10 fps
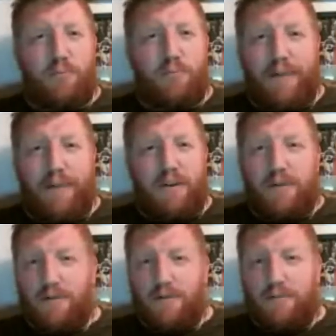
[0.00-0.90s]

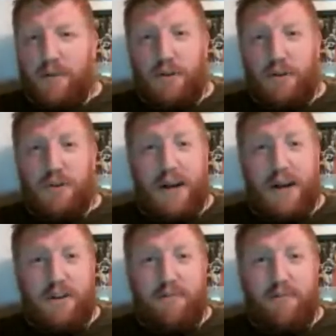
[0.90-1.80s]
whatever, the new Tau
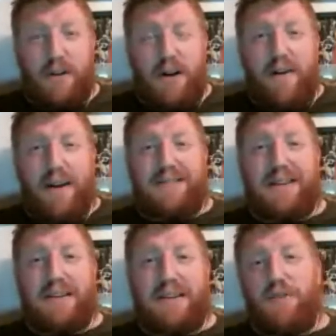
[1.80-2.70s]
stuff. It
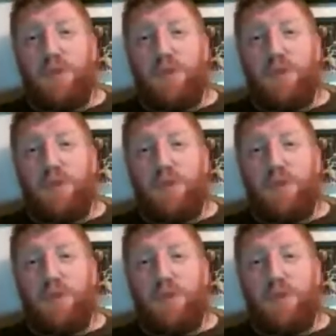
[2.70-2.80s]
says if you...